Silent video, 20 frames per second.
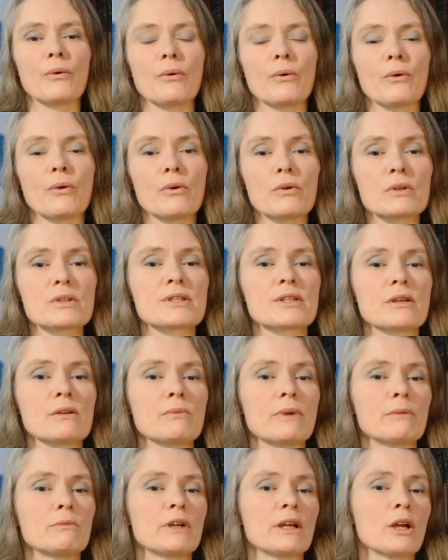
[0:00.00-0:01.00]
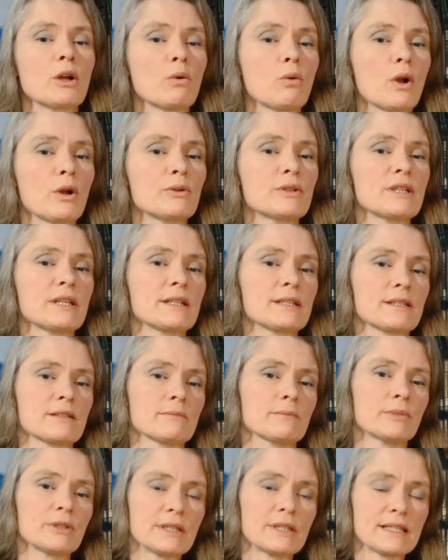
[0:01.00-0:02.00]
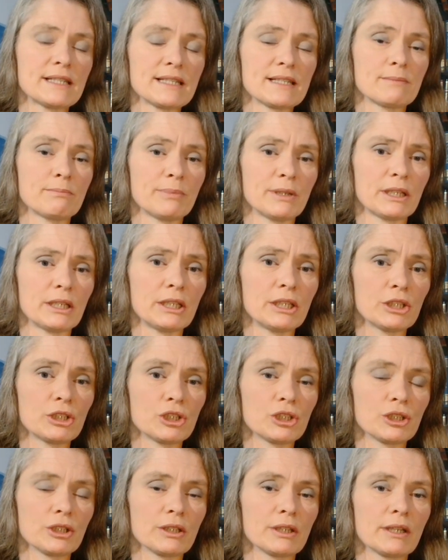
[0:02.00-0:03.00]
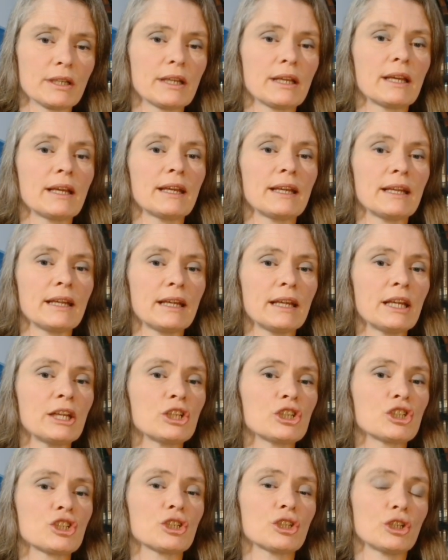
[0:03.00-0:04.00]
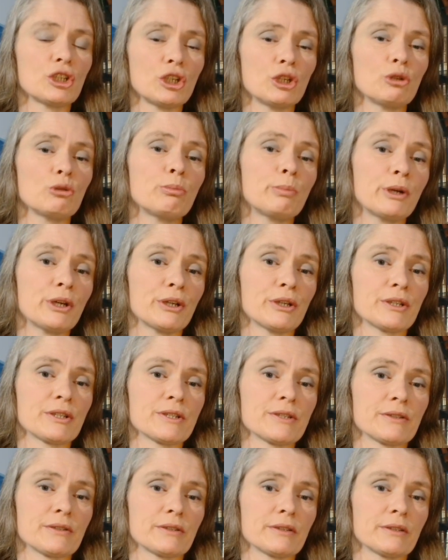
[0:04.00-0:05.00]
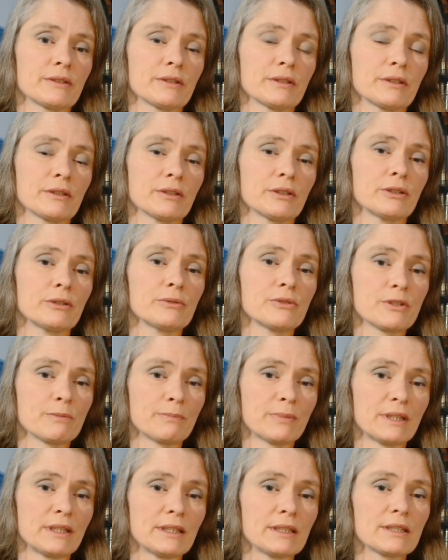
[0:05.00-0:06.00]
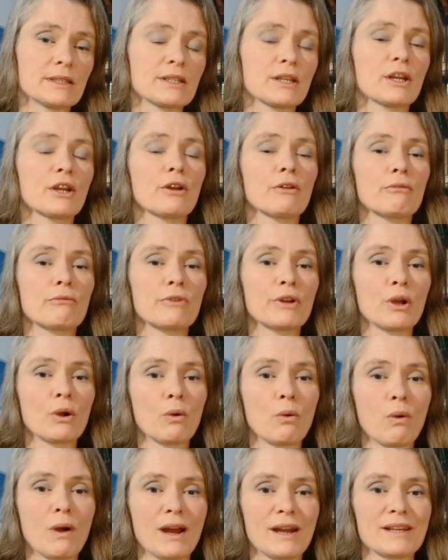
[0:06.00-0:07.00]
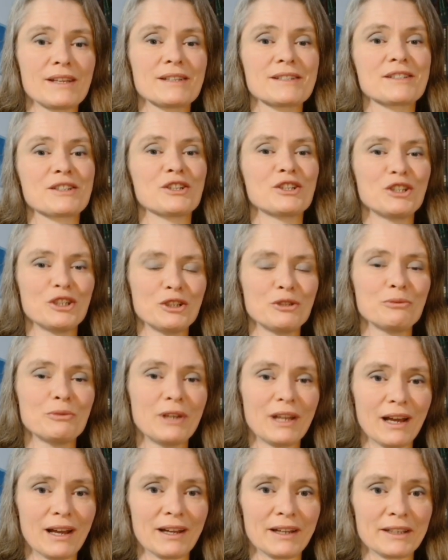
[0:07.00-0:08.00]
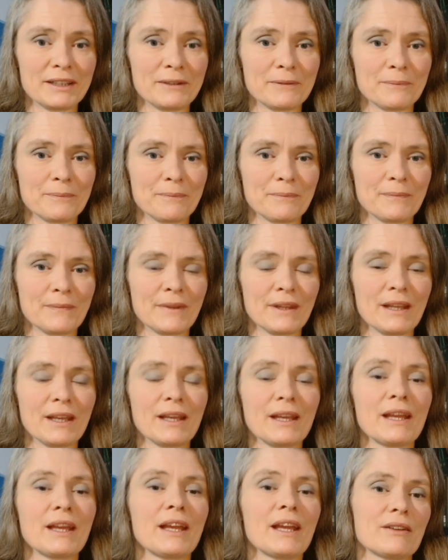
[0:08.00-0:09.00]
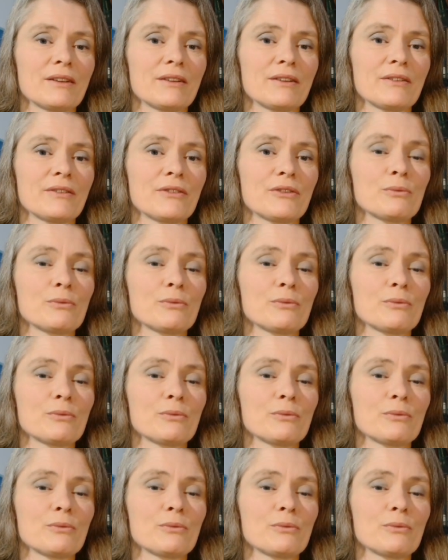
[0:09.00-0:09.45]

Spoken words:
Also, when we're quoting somebody's speech, each new person who speaks requires a new line. The